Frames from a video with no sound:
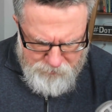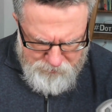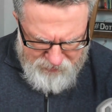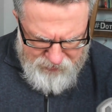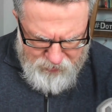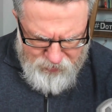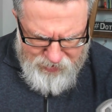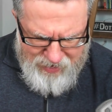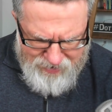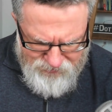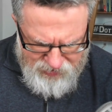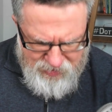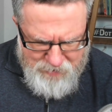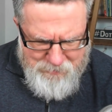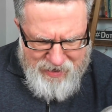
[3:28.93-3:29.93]
But there you have
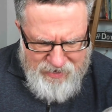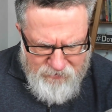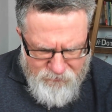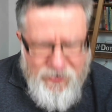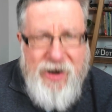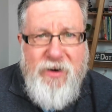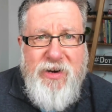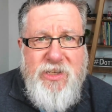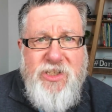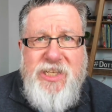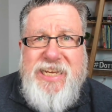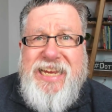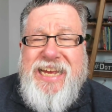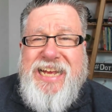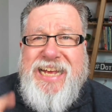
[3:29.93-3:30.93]
it, the magnifier. It's
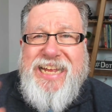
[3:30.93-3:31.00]
the